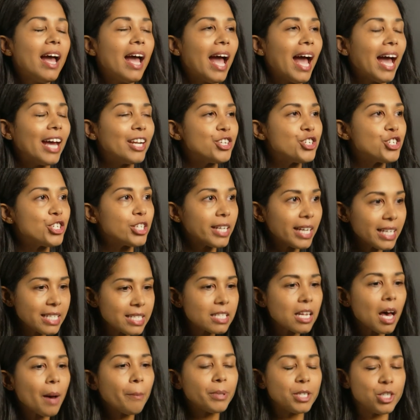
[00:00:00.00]
And she
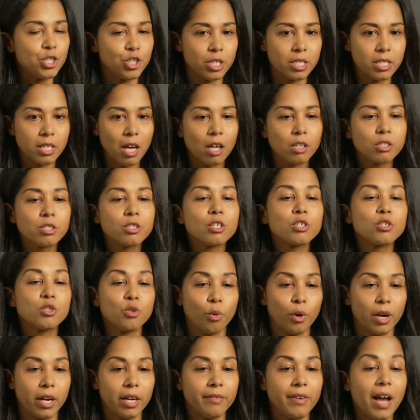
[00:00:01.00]
gets up and she tells the
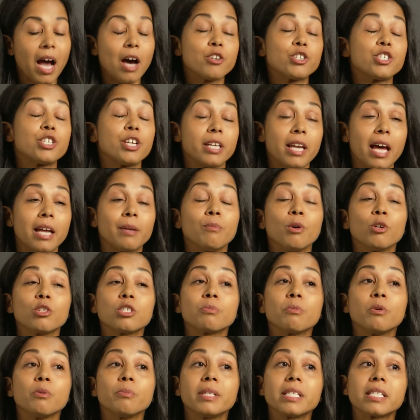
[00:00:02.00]
story of how she had had
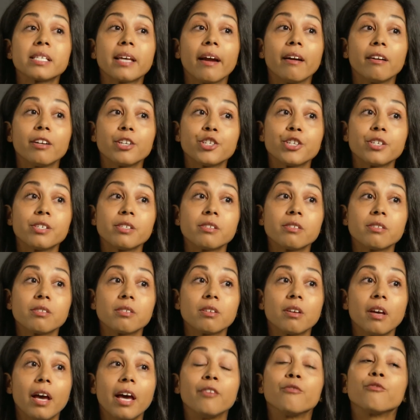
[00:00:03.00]
multiple miscarriages,
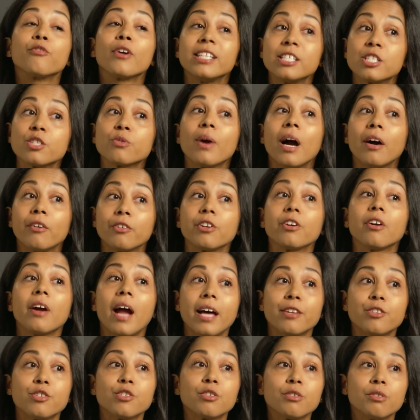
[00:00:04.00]
and friends around her
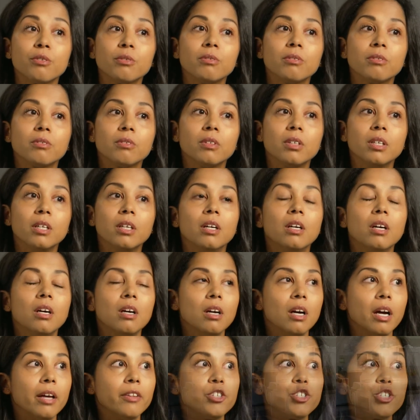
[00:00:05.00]
had too
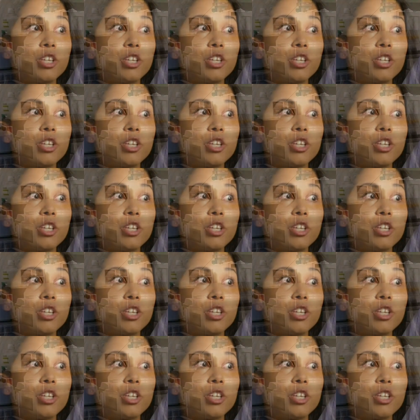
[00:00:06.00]
and